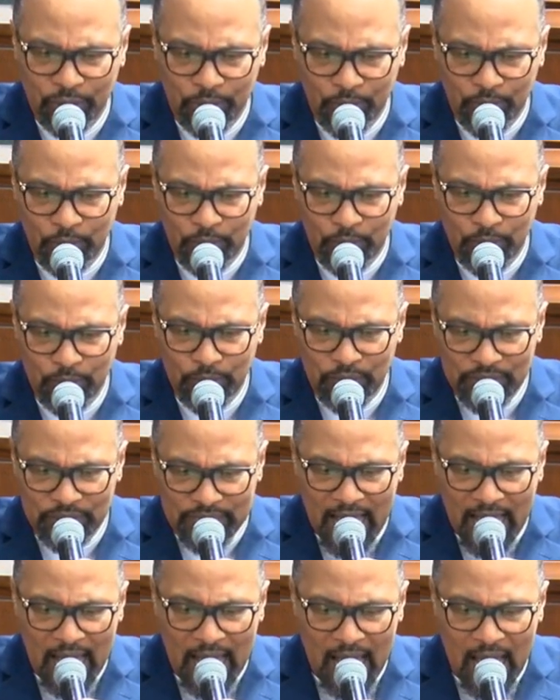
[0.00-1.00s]

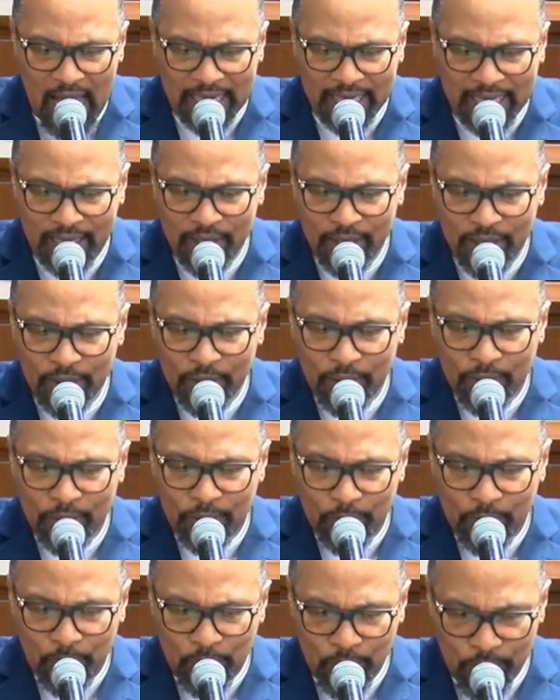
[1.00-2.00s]
do not
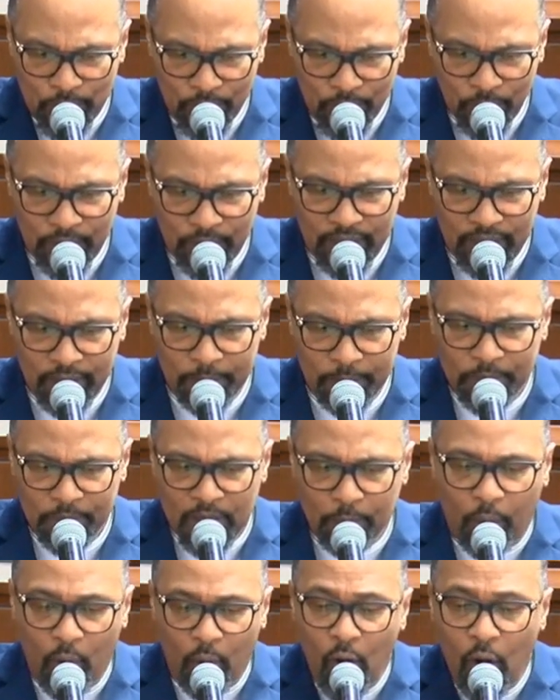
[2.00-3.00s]

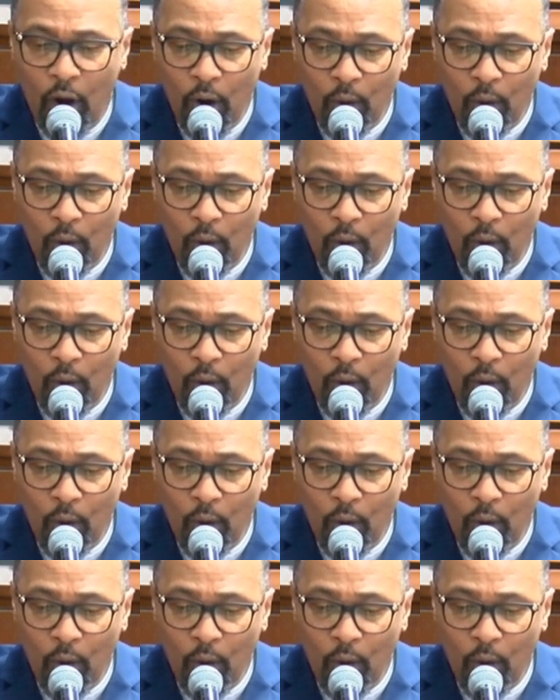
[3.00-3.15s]
worry.